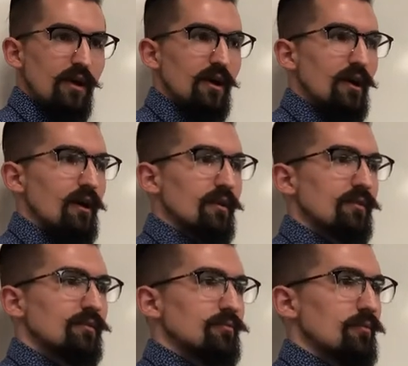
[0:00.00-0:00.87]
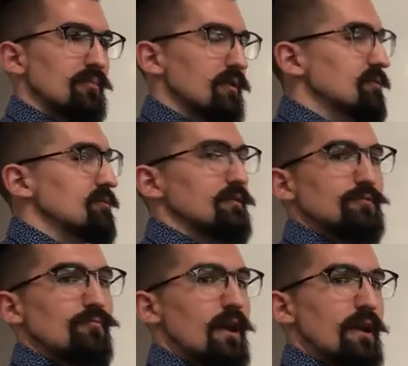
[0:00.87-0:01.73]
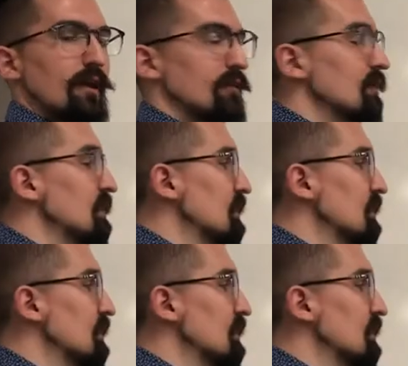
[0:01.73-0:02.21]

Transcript: uh, throw both of those right out.